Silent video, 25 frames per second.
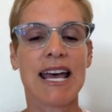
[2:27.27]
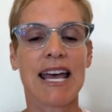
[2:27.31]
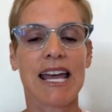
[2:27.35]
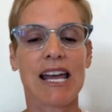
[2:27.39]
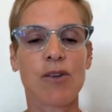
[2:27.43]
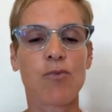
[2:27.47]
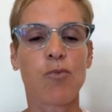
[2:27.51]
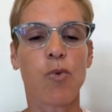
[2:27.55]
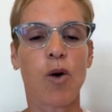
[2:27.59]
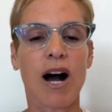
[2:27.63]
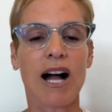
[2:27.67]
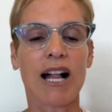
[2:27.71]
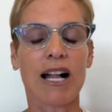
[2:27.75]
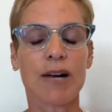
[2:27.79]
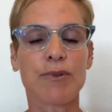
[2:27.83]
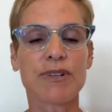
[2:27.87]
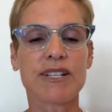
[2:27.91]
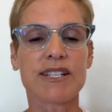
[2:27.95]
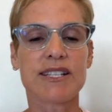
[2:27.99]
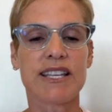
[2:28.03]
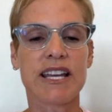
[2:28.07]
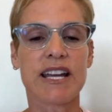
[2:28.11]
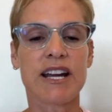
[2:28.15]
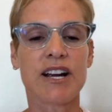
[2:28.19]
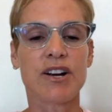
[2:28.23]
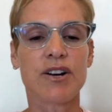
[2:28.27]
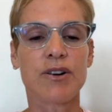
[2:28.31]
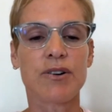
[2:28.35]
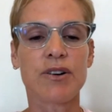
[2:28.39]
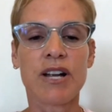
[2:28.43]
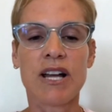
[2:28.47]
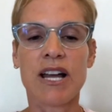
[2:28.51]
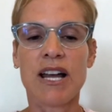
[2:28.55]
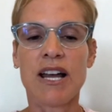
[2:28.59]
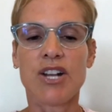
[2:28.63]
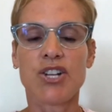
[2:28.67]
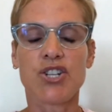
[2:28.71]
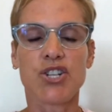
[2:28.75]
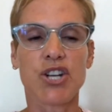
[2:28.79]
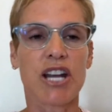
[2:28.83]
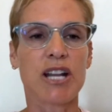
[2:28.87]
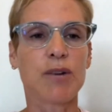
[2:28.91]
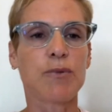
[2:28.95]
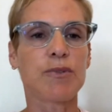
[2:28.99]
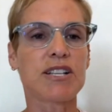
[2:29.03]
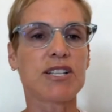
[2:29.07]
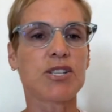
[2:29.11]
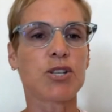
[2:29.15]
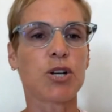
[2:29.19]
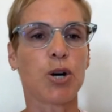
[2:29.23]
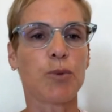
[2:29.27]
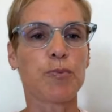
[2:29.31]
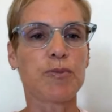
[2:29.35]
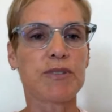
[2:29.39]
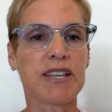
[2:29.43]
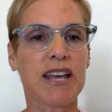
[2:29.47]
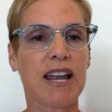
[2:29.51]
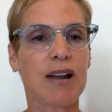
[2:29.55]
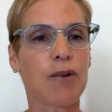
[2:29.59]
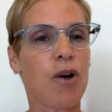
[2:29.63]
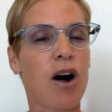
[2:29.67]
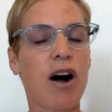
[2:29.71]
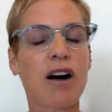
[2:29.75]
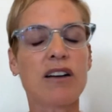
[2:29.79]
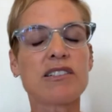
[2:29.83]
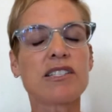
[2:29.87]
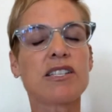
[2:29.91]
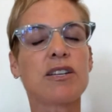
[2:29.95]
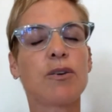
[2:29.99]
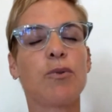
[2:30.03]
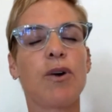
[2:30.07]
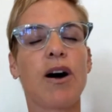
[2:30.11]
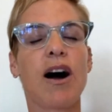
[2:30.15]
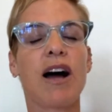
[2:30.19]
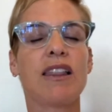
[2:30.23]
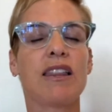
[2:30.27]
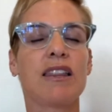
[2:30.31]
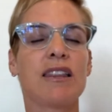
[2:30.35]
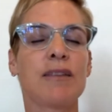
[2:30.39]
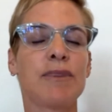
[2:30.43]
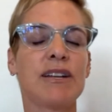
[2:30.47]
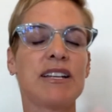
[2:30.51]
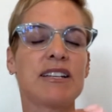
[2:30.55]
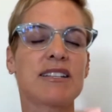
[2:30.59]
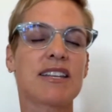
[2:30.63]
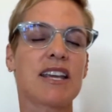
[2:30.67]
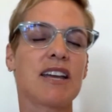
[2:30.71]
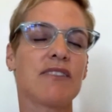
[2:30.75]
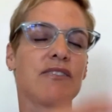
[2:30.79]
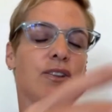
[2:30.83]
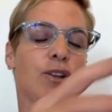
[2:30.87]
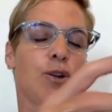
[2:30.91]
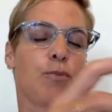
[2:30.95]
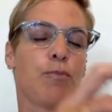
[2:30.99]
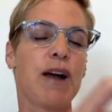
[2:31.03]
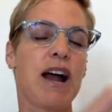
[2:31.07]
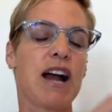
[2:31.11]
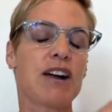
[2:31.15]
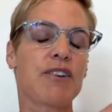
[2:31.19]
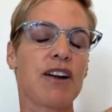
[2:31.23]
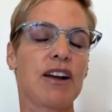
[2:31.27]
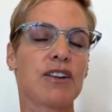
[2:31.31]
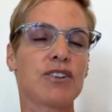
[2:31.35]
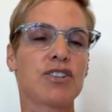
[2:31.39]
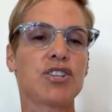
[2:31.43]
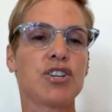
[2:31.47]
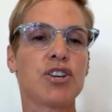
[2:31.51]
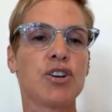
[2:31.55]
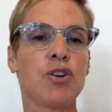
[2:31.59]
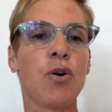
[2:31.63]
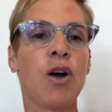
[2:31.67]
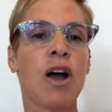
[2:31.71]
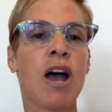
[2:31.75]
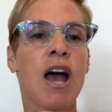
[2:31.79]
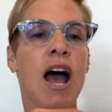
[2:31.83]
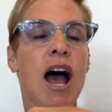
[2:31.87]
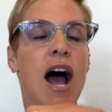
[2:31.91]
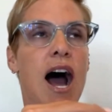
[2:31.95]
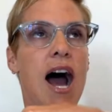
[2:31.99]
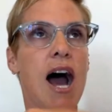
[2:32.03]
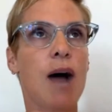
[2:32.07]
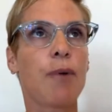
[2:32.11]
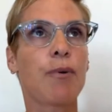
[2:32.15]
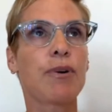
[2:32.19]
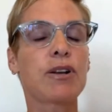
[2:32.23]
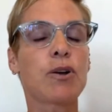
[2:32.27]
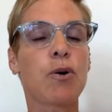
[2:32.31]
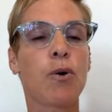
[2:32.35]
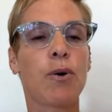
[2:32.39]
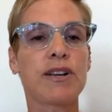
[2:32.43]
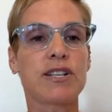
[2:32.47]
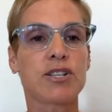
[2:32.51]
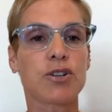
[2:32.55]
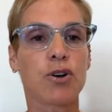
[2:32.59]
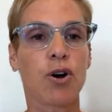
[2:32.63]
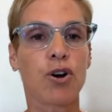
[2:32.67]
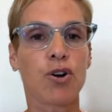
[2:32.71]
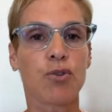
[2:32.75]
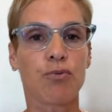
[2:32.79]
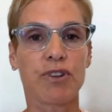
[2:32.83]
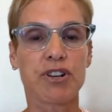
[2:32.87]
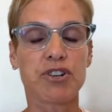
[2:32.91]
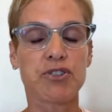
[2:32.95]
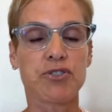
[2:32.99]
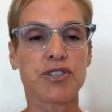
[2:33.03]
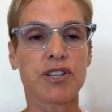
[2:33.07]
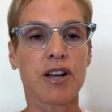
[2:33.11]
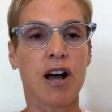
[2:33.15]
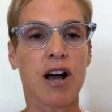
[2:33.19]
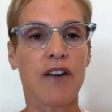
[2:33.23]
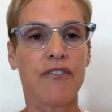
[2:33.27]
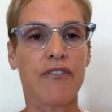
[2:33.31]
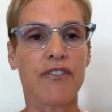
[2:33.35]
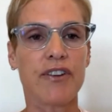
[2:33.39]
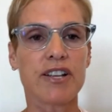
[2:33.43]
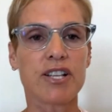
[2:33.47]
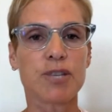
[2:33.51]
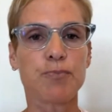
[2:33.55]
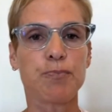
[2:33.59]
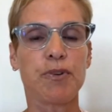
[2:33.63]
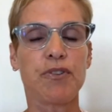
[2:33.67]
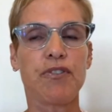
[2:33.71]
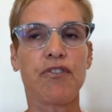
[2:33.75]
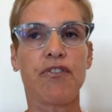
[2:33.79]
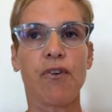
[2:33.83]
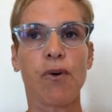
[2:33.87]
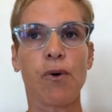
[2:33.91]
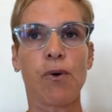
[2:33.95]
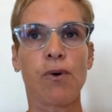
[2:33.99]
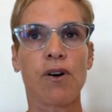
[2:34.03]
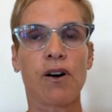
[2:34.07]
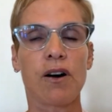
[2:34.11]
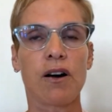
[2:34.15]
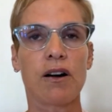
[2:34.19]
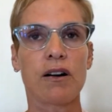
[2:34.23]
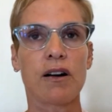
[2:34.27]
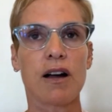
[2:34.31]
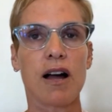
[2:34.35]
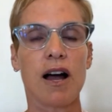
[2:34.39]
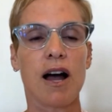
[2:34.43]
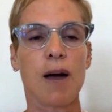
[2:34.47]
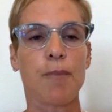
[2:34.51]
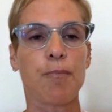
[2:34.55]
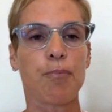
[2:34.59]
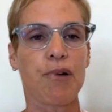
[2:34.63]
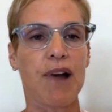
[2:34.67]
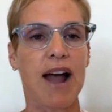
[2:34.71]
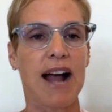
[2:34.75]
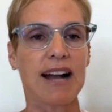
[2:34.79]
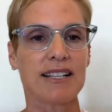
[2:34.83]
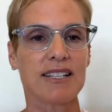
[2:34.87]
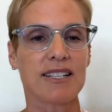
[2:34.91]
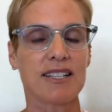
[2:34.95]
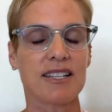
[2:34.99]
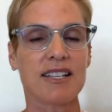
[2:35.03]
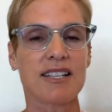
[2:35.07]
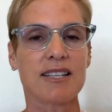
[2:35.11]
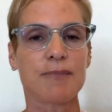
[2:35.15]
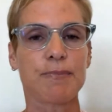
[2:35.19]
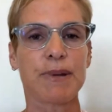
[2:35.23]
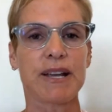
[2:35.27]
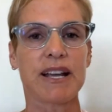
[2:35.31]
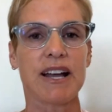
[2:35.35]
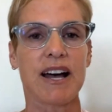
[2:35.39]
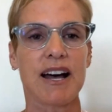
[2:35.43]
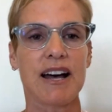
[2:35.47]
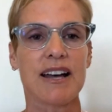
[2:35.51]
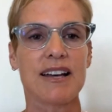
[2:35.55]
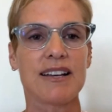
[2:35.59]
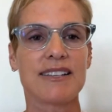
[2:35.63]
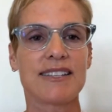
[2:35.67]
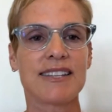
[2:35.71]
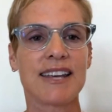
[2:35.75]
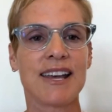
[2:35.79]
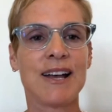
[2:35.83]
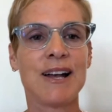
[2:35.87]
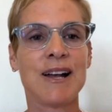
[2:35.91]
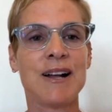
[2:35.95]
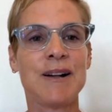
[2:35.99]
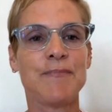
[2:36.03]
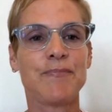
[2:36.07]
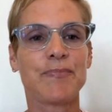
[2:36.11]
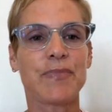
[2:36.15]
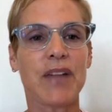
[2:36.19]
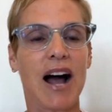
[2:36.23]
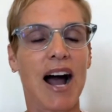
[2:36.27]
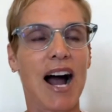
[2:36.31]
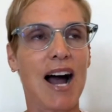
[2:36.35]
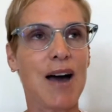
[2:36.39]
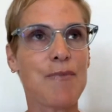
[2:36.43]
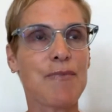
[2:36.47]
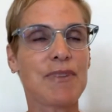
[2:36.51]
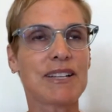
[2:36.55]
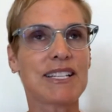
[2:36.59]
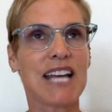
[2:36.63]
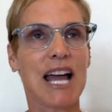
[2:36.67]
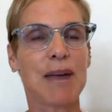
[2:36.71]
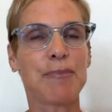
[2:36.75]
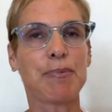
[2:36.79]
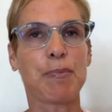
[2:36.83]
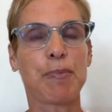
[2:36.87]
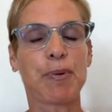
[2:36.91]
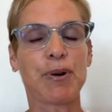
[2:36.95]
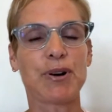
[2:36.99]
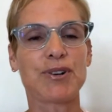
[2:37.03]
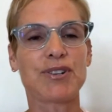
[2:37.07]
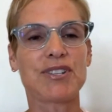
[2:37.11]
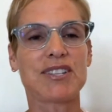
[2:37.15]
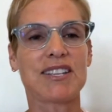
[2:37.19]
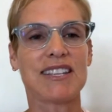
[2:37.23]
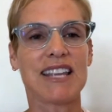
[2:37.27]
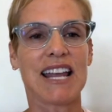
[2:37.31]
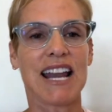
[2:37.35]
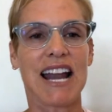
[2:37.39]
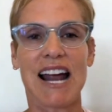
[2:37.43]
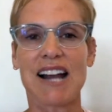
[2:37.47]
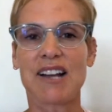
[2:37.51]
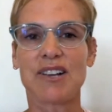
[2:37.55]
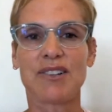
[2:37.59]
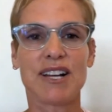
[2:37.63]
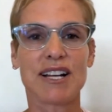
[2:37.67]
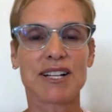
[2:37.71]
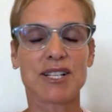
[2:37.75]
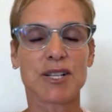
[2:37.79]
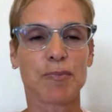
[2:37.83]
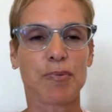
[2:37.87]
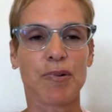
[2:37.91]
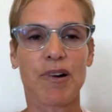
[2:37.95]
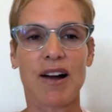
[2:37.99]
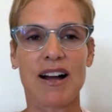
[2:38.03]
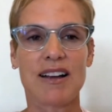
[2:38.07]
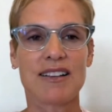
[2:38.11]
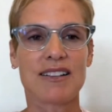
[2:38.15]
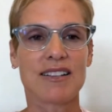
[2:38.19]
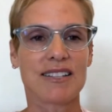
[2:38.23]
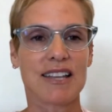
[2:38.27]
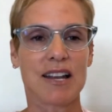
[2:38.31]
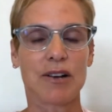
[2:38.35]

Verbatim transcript: And while I was there, Jenny was so upset. Also, let me just give a little background too. I would always go to Richard's office before practice, because I'm the type of person that I don't like surprises.